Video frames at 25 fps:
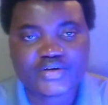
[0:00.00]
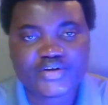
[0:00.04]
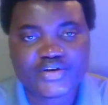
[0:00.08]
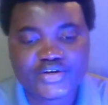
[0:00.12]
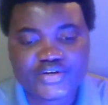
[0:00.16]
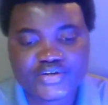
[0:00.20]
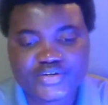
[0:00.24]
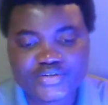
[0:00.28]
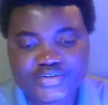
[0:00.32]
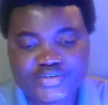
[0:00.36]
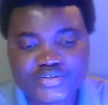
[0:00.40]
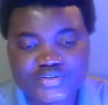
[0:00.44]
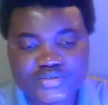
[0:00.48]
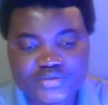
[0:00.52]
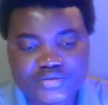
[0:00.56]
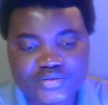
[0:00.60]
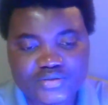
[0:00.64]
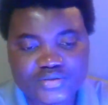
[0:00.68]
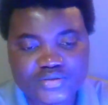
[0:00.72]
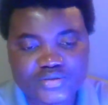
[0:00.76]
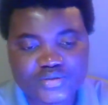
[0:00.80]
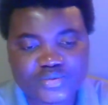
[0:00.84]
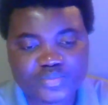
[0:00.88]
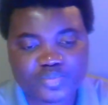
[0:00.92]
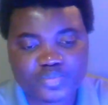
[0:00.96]
this
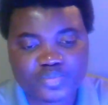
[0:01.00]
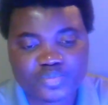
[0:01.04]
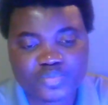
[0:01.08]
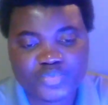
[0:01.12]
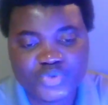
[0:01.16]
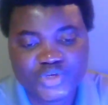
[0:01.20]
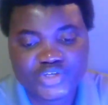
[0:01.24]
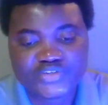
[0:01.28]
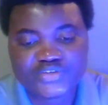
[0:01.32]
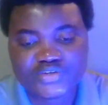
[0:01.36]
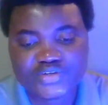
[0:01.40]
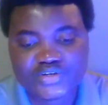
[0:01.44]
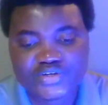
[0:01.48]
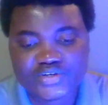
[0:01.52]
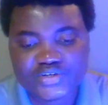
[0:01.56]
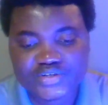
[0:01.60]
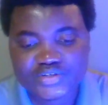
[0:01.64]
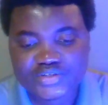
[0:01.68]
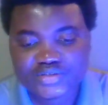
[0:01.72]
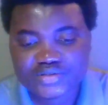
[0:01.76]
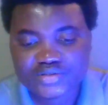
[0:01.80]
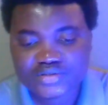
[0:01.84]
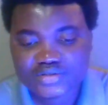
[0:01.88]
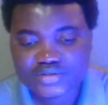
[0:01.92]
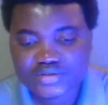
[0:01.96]

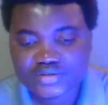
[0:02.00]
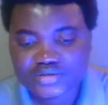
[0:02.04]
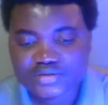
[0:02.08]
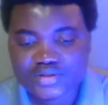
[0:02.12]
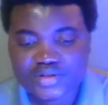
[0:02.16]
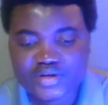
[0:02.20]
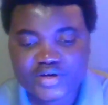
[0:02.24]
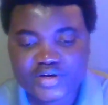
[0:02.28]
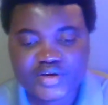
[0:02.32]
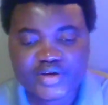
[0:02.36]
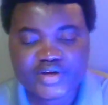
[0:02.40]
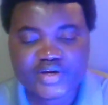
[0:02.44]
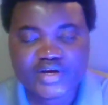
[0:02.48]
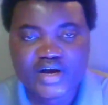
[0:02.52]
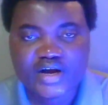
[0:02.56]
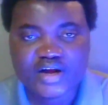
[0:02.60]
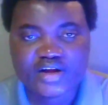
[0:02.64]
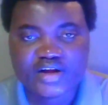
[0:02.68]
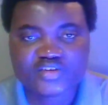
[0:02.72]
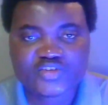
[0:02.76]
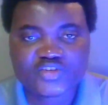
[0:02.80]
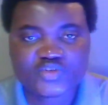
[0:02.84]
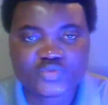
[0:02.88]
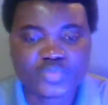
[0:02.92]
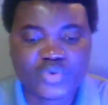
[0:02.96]
business, like
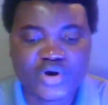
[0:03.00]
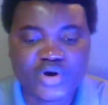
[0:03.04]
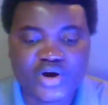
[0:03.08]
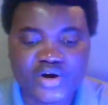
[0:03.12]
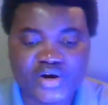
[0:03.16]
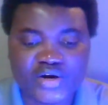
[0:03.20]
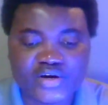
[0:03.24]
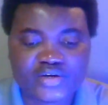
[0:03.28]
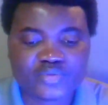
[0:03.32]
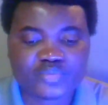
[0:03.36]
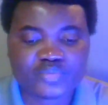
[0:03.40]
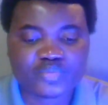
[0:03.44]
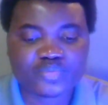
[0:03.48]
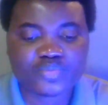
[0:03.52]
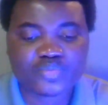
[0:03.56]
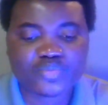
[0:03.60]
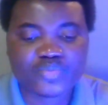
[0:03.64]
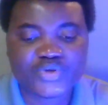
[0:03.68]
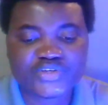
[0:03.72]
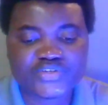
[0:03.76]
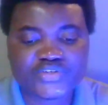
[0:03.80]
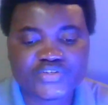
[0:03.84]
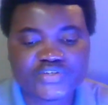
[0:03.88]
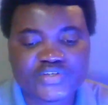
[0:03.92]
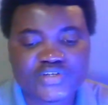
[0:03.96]
Aspire
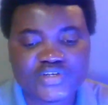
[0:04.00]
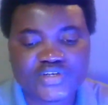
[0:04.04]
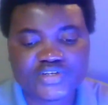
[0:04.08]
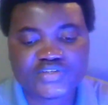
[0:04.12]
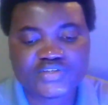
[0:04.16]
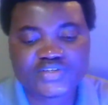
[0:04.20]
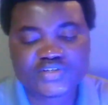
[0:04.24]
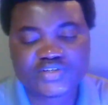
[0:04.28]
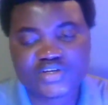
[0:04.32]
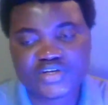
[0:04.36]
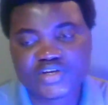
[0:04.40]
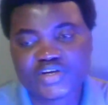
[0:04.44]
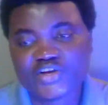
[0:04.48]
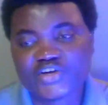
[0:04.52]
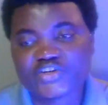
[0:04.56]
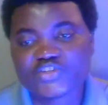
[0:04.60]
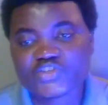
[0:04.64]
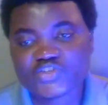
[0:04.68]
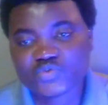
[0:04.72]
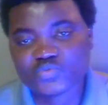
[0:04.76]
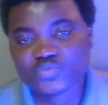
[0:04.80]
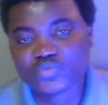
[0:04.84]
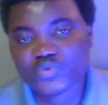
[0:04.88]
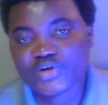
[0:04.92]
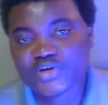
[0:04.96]
Business
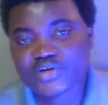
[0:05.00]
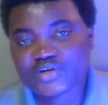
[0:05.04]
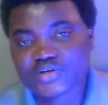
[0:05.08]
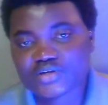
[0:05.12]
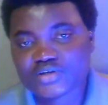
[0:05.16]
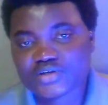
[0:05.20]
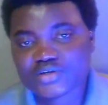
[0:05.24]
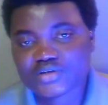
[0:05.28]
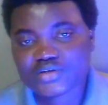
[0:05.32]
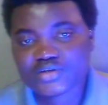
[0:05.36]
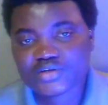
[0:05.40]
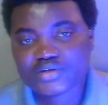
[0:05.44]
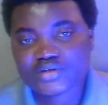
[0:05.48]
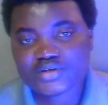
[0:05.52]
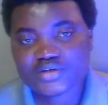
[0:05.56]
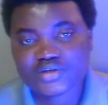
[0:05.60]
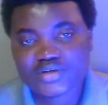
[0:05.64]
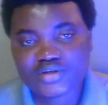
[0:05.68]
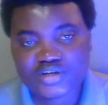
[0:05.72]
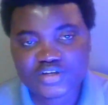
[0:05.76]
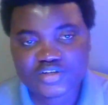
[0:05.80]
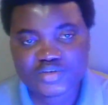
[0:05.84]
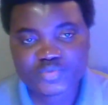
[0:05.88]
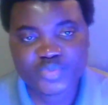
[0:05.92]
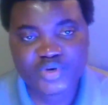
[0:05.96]
Network.
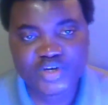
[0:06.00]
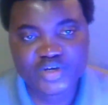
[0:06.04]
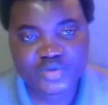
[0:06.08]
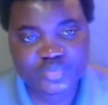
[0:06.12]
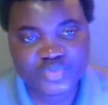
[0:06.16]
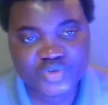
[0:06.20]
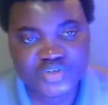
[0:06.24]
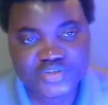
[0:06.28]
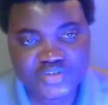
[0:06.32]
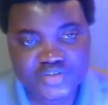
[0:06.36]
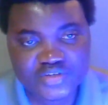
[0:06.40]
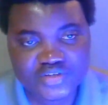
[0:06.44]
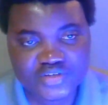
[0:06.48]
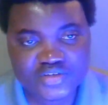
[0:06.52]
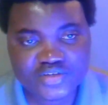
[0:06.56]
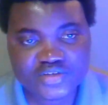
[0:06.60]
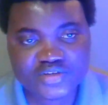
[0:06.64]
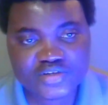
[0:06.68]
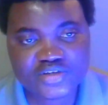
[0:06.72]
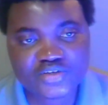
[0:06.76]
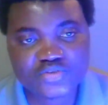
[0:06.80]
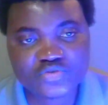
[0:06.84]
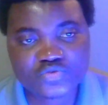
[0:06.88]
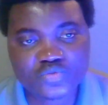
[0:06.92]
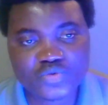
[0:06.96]
Aspire Business
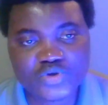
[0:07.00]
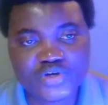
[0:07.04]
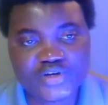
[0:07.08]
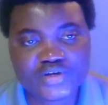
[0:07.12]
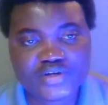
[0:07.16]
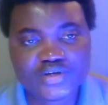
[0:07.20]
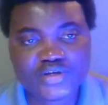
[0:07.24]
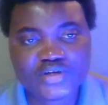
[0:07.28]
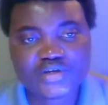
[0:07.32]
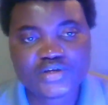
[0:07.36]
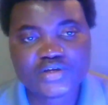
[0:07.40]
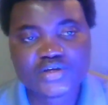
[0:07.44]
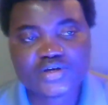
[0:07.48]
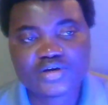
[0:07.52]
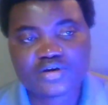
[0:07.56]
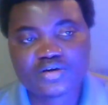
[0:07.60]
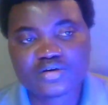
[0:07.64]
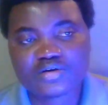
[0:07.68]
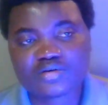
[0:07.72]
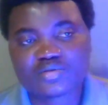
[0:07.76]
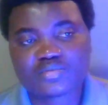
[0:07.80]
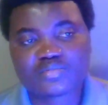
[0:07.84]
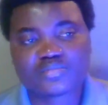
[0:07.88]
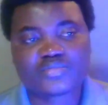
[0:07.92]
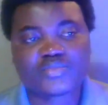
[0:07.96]
Network.
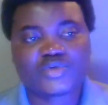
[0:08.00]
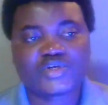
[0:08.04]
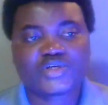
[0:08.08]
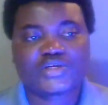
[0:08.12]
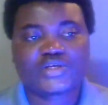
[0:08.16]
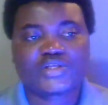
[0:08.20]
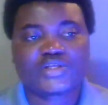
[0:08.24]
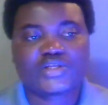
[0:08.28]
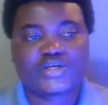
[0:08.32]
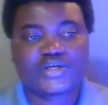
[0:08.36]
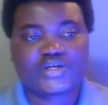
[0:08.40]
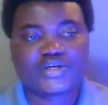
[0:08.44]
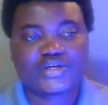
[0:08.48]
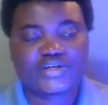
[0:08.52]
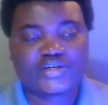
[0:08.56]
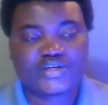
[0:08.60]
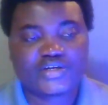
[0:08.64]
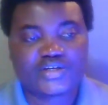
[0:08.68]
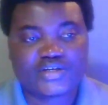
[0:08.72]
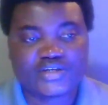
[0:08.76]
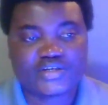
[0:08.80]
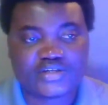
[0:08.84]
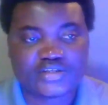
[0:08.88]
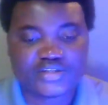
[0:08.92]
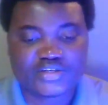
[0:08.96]

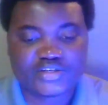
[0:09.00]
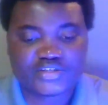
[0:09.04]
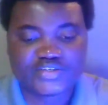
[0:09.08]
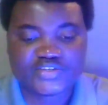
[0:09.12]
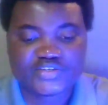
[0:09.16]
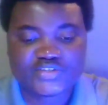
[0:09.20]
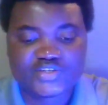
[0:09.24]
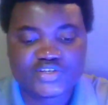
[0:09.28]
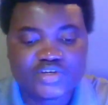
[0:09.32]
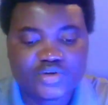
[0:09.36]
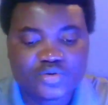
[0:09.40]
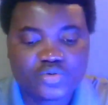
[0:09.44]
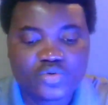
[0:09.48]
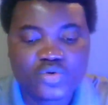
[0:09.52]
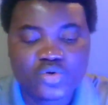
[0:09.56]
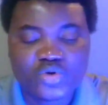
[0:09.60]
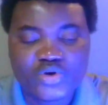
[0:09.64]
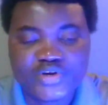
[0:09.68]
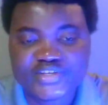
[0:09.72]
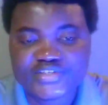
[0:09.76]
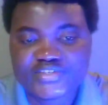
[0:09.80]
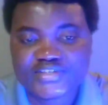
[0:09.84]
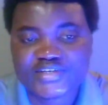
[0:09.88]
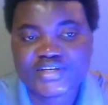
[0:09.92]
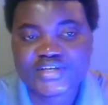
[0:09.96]
The
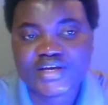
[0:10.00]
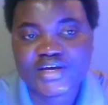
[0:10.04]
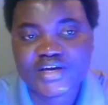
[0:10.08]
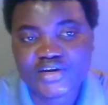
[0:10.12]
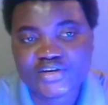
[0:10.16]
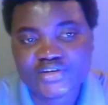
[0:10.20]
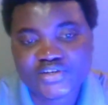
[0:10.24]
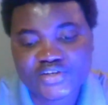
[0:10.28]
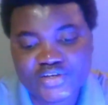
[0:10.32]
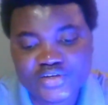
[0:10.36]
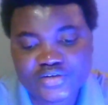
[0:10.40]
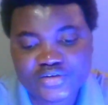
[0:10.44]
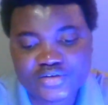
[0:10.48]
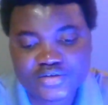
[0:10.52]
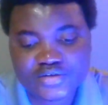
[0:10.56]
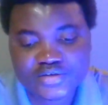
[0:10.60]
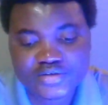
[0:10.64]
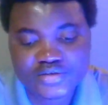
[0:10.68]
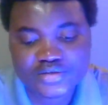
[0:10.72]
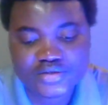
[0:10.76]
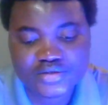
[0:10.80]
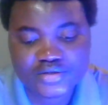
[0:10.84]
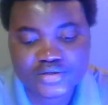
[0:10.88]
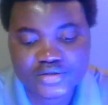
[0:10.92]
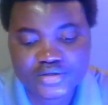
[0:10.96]
CEO is a Ghanaian.